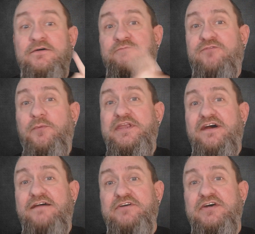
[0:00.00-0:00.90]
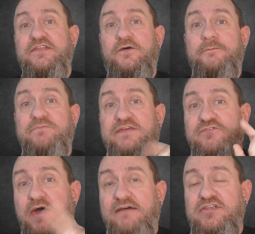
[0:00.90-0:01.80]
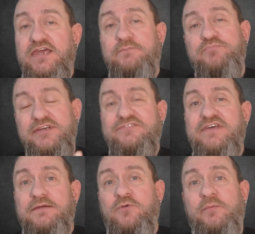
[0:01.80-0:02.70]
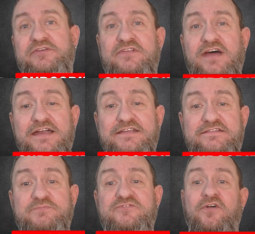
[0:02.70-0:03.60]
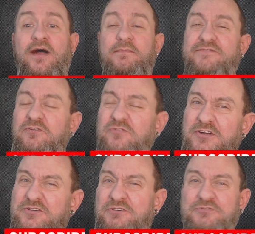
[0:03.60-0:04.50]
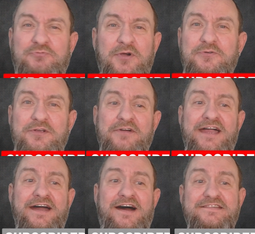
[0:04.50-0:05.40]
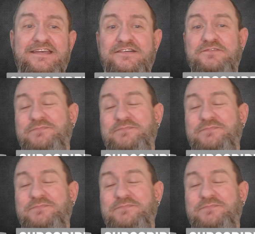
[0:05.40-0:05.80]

Before we dive in, though, if you haven't yet, please take a moment to like and subscribe if you're looking to grow your AI skills,